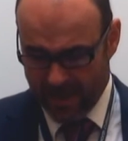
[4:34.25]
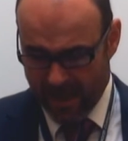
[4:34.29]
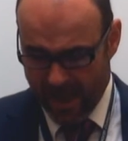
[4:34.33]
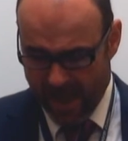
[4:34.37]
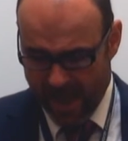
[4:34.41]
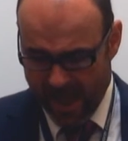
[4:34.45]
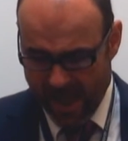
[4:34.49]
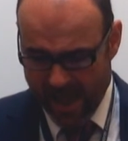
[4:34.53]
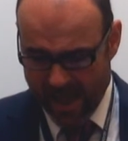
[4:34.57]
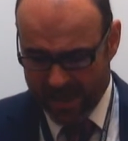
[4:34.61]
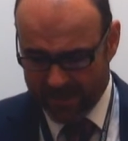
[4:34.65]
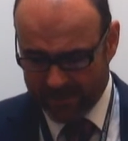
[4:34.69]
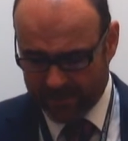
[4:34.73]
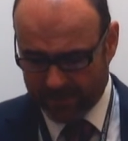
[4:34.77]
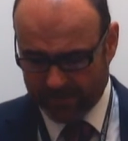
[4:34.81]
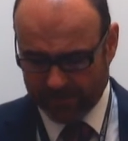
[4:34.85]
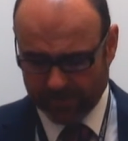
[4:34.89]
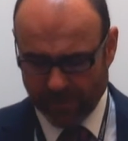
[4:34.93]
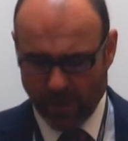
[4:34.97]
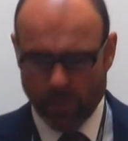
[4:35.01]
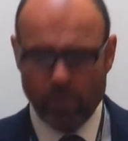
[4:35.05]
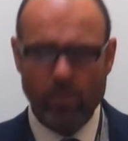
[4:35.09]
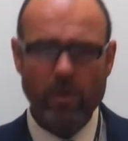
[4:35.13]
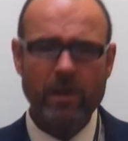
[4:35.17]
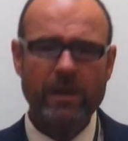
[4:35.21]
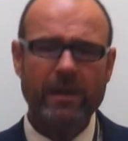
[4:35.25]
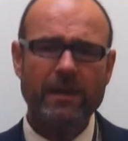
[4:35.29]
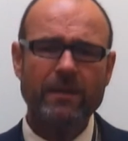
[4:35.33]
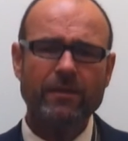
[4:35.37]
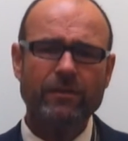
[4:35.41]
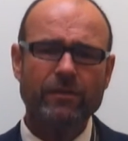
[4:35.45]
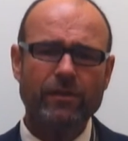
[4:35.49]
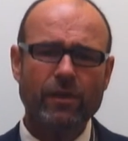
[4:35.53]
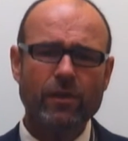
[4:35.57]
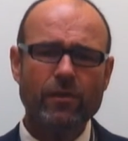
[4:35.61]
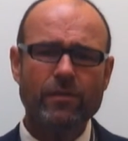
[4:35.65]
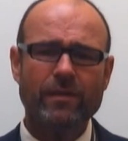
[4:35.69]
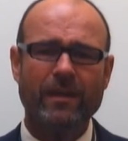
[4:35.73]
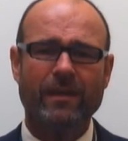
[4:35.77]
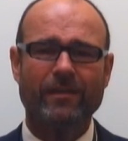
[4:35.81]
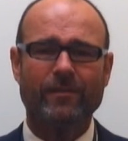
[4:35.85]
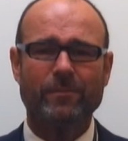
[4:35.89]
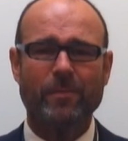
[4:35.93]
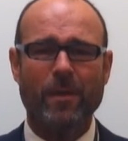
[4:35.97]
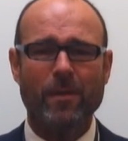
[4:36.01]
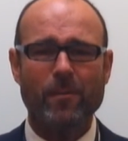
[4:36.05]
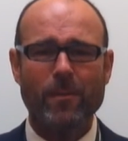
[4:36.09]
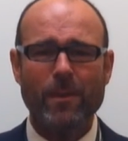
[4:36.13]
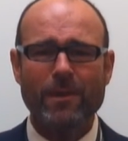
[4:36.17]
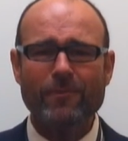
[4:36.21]
And so we can do this,
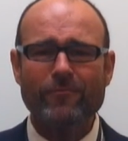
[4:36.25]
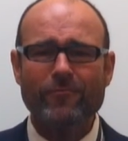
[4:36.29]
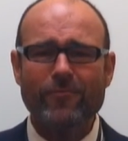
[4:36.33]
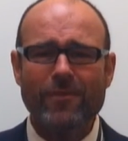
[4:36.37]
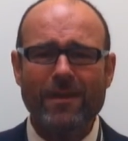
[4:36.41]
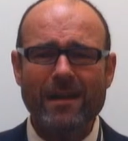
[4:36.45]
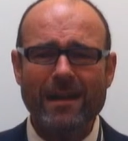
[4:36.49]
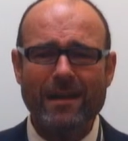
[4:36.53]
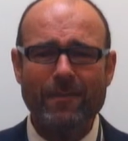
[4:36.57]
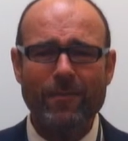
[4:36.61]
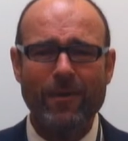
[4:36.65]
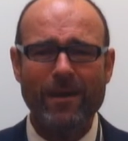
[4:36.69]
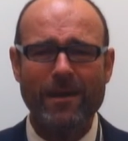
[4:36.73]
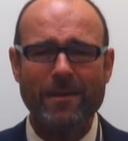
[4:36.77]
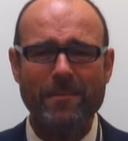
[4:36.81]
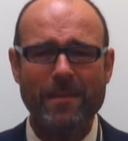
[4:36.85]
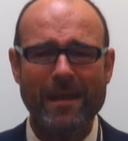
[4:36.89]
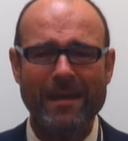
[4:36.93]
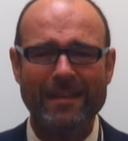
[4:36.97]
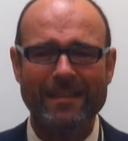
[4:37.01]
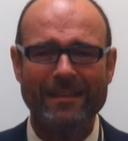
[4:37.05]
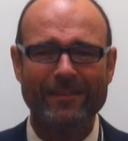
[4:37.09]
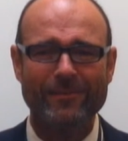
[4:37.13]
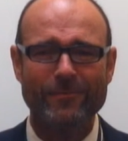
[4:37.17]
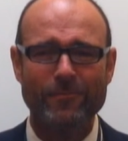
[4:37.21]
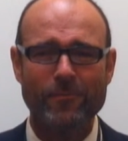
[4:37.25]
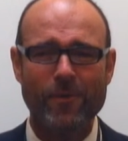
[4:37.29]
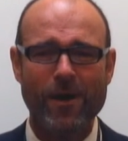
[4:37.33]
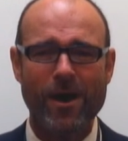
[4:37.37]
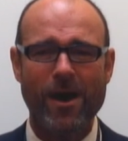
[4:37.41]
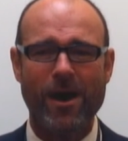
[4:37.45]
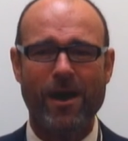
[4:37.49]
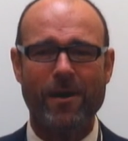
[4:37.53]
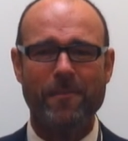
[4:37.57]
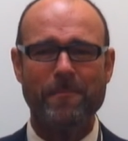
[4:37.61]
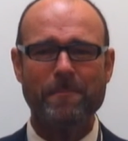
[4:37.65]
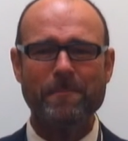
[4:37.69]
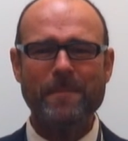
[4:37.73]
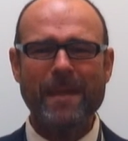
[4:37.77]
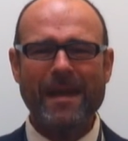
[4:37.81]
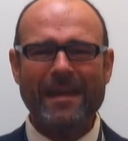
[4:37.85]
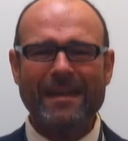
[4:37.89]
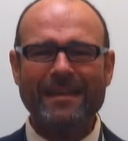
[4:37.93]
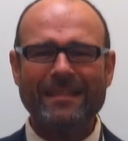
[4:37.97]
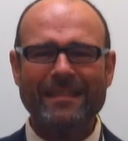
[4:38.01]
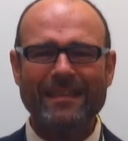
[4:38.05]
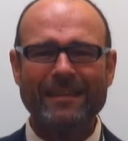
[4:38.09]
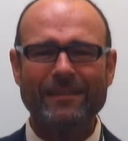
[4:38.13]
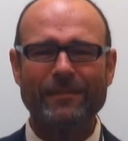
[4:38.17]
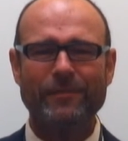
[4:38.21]
but we really want to make this work,
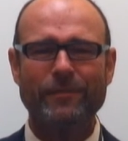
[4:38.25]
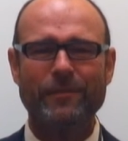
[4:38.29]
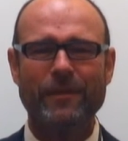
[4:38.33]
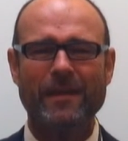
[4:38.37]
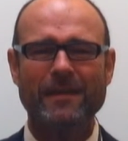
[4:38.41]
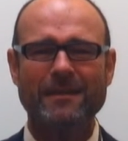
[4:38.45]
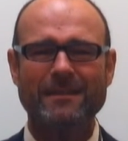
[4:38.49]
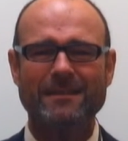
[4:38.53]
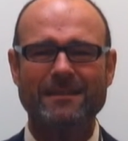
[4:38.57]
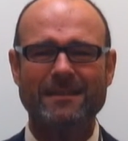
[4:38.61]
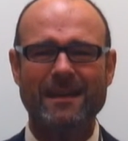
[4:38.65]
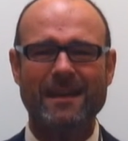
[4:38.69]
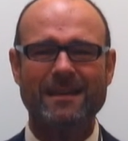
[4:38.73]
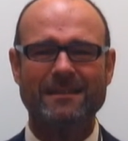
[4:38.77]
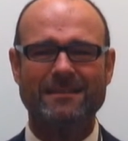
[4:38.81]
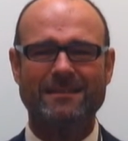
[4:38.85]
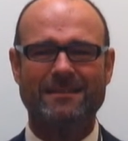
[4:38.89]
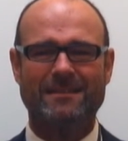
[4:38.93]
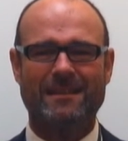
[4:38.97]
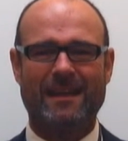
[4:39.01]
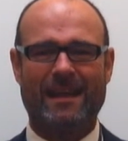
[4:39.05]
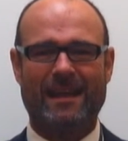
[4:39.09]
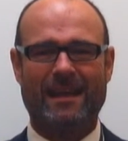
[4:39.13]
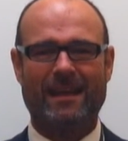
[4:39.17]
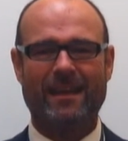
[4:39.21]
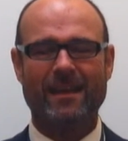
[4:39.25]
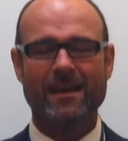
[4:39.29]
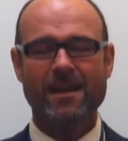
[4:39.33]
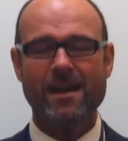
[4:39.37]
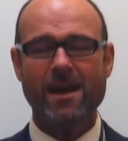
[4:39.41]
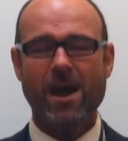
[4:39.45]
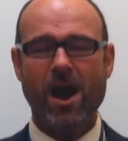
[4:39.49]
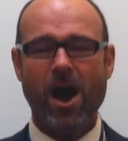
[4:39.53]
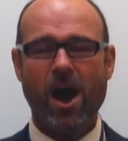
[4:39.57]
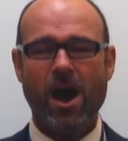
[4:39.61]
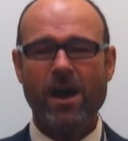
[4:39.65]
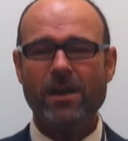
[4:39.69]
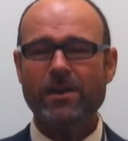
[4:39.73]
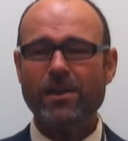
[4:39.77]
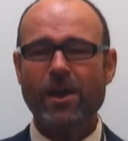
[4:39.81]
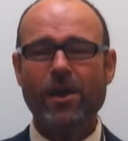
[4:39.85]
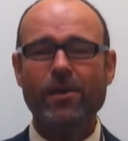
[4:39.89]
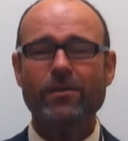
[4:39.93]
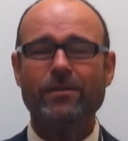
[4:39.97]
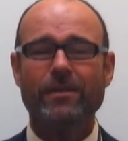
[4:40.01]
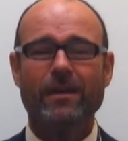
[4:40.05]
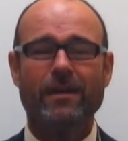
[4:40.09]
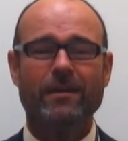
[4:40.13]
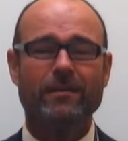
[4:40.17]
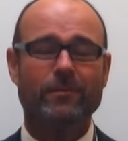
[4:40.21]
make this fantastic. I
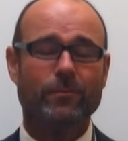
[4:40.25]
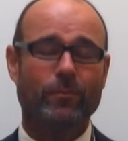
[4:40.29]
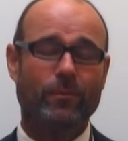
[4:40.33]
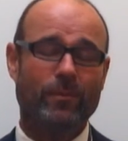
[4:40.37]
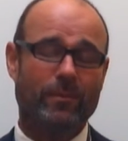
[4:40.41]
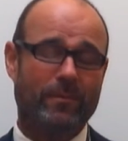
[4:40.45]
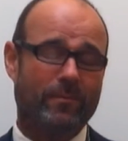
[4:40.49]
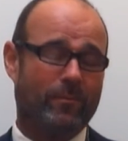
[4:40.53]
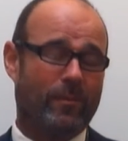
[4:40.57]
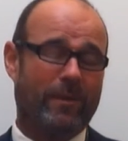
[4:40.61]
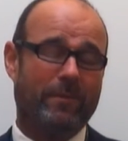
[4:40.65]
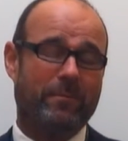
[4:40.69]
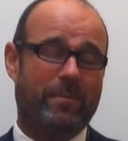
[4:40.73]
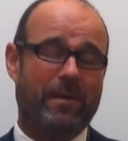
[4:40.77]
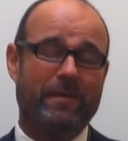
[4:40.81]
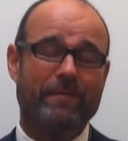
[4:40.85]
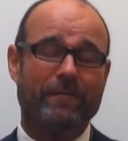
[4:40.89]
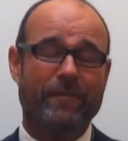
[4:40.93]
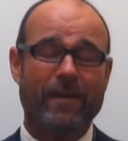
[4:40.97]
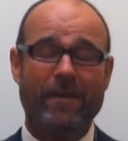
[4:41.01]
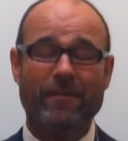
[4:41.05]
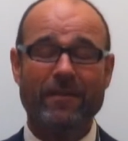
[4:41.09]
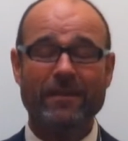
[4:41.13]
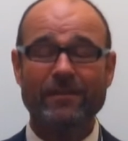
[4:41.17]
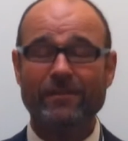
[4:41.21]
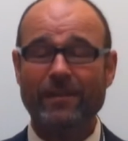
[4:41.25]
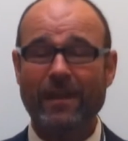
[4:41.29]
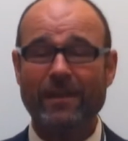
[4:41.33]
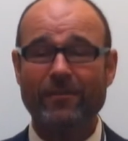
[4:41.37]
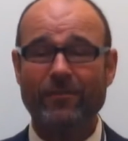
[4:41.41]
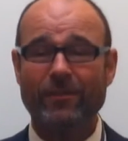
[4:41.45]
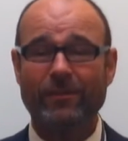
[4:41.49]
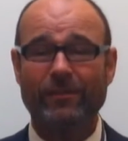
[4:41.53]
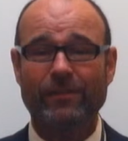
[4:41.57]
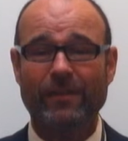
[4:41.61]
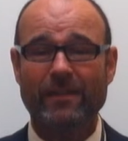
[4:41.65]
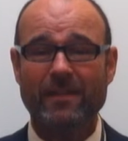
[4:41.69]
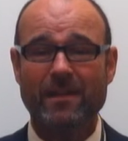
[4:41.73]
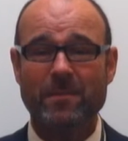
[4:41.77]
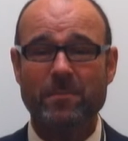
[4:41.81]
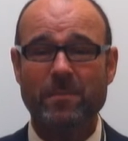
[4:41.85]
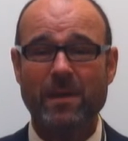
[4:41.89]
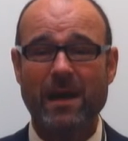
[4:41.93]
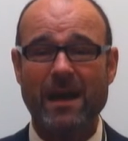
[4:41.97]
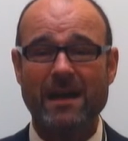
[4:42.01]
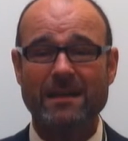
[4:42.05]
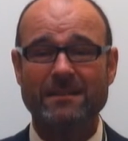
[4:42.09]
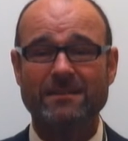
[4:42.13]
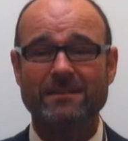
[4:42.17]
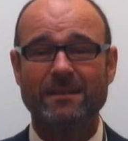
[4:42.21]
know that we've been very generous in the
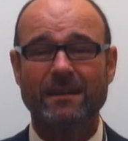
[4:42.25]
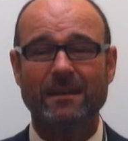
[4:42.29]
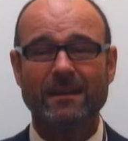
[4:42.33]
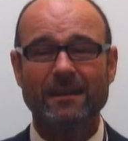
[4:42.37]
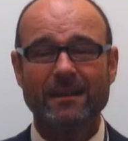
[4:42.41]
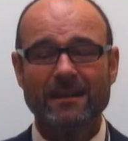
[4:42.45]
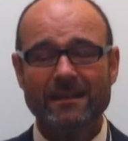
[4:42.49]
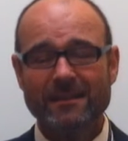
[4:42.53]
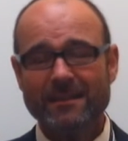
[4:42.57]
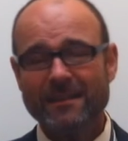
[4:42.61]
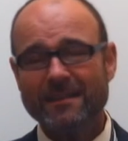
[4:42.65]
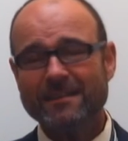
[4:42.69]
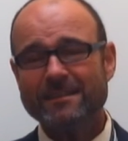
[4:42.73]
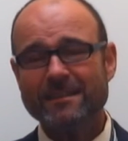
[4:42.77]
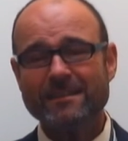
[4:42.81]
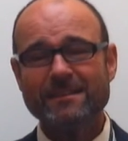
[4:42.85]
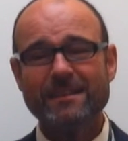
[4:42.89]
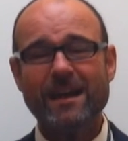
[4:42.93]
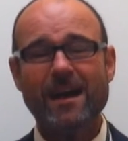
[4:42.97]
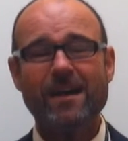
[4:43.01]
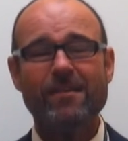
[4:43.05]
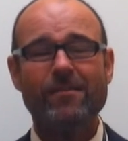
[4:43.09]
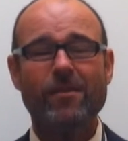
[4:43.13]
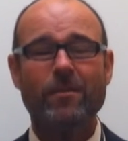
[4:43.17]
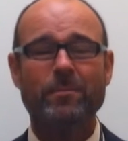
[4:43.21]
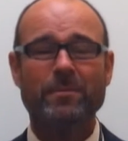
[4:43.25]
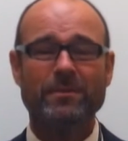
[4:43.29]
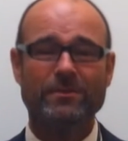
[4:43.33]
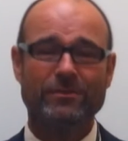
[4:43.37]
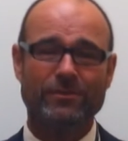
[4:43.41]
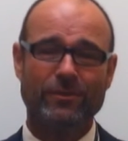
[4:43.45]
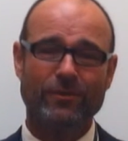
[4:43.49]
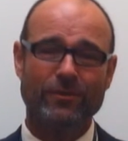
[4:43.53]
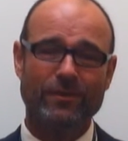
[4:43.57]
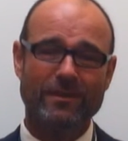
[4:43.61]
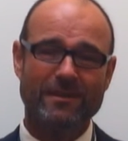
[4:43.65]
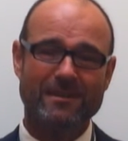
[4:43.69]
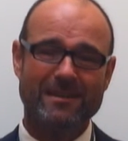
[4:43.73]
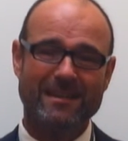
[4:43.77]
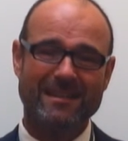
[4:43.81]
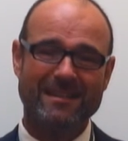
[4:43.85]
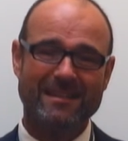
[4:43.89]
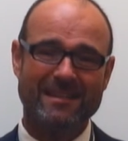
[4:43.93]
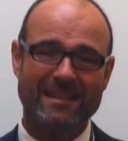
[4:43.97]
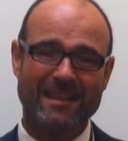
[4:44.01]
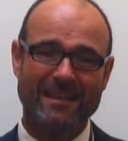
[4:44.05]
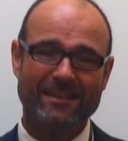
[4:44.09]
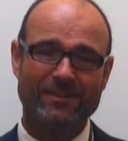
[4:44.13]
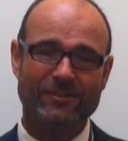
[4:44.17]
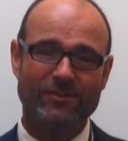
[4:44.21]
past. This is our opportunity
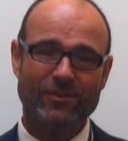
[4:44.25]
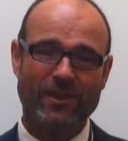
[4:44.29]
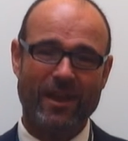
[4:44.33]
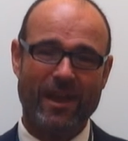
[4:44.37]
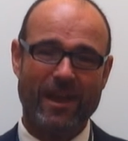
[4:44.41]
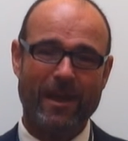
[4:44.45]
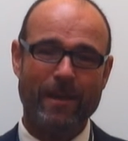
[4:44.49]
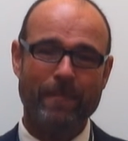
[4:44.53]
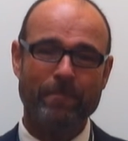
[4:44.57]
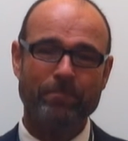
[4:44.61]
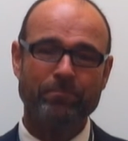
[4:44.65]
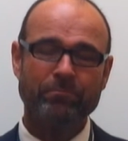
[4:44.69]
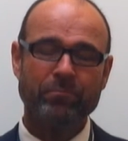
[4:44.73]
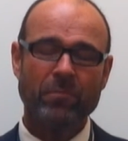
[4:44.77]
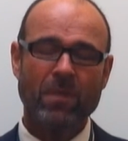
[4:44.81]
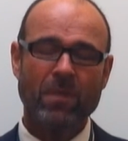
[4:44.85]
this year.